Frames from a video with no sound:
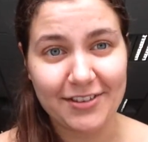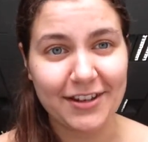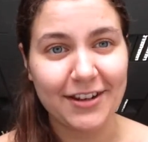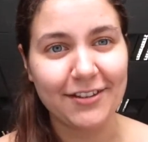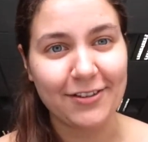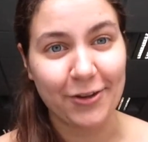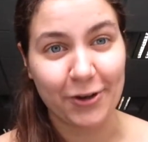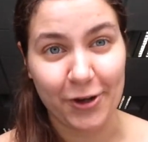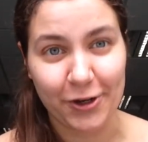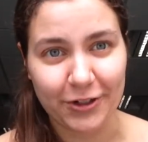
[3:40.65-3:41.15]
It
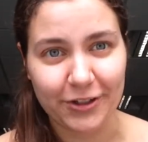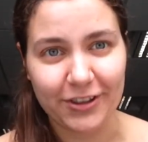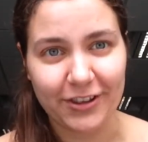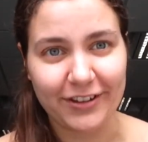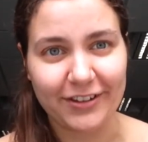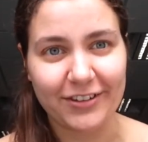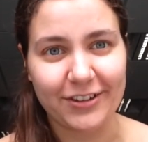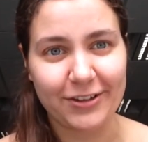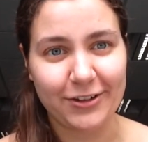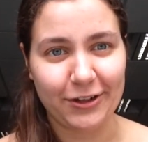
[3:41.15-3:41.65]
is a good
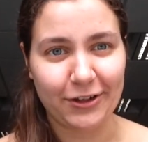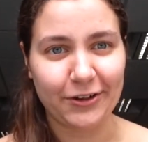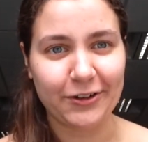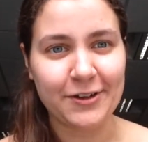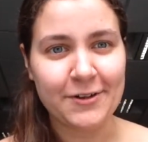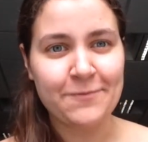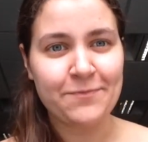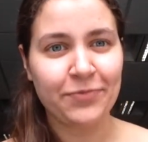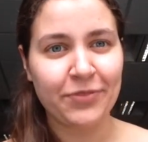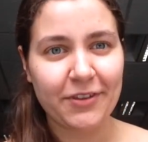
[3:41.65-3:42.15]
thing to do.
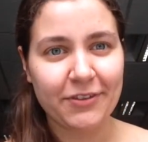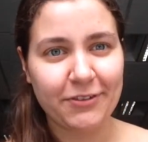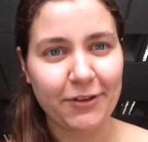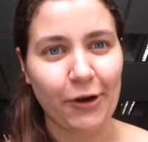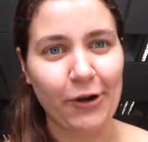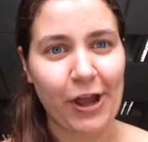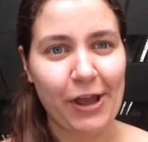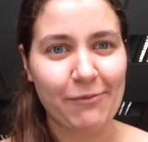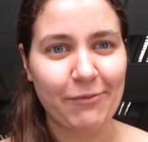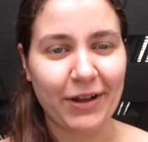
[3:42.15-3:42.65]

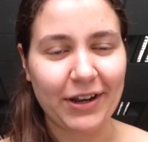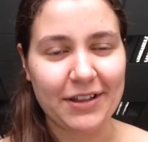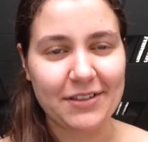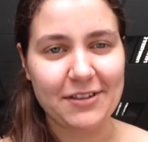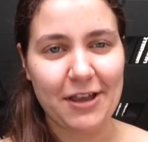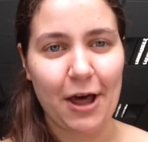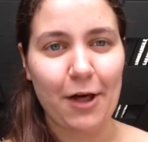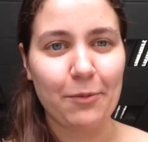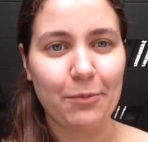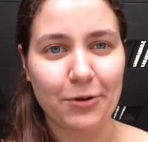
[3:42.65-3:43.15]
Donate money
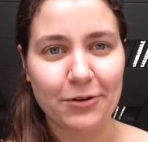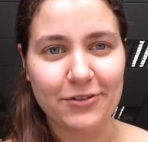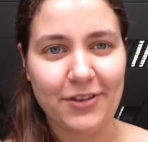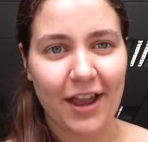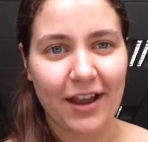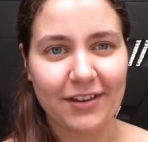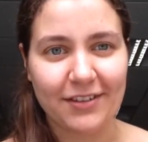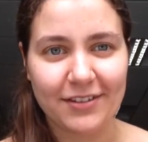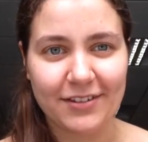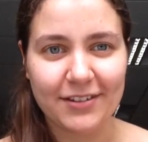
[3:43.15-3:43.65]
to help
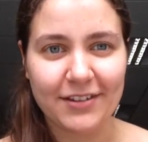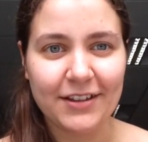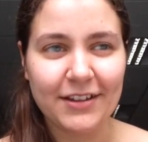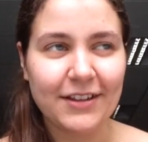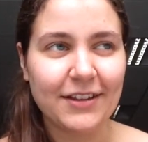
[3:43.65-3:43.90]
protect